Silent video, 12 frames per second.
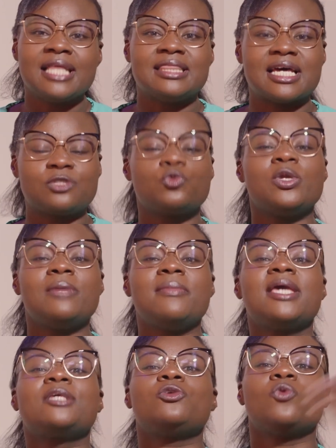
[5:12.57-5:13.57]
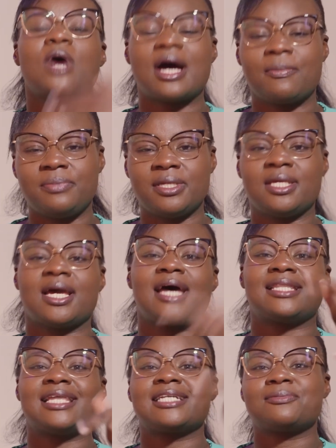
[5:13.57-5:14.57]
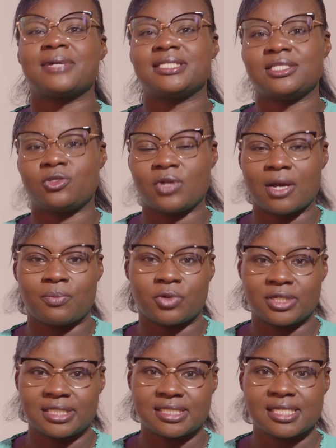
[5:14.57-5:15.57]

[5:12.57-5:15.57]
that will make you happy at that particular point.